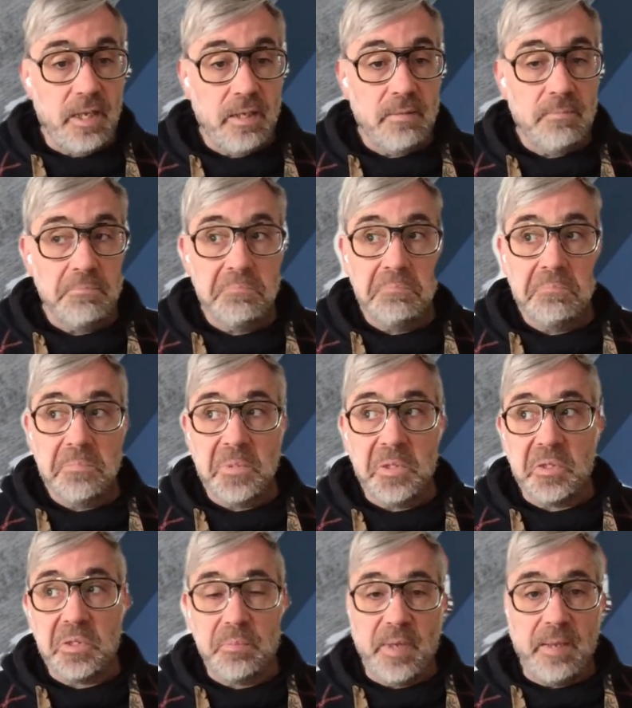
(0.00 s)
On the other hand,
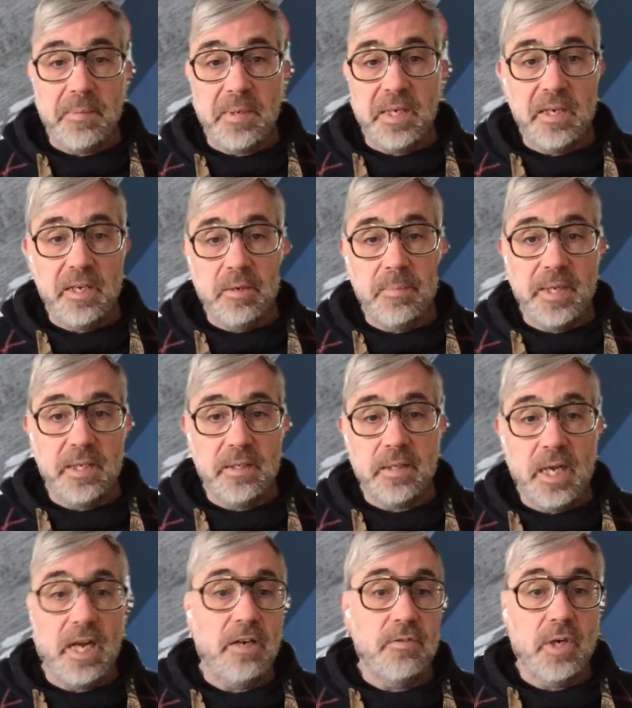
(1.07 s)
it also kind
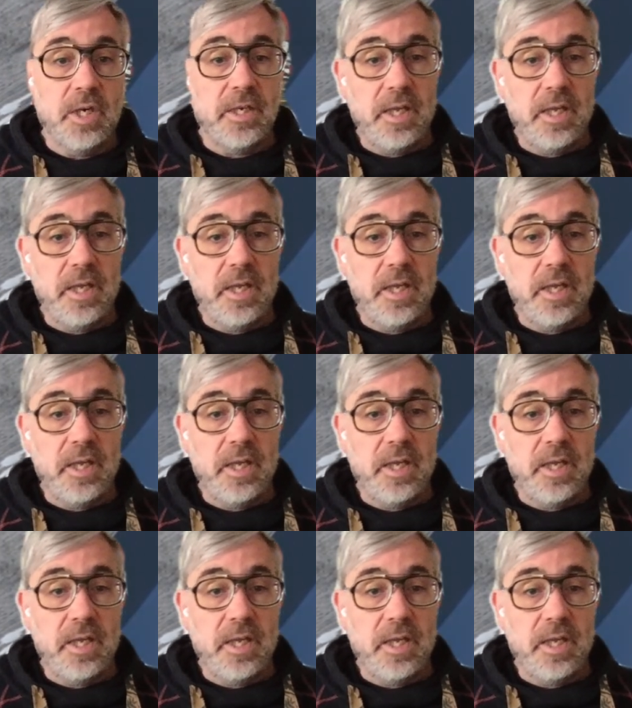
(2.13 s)
of makes you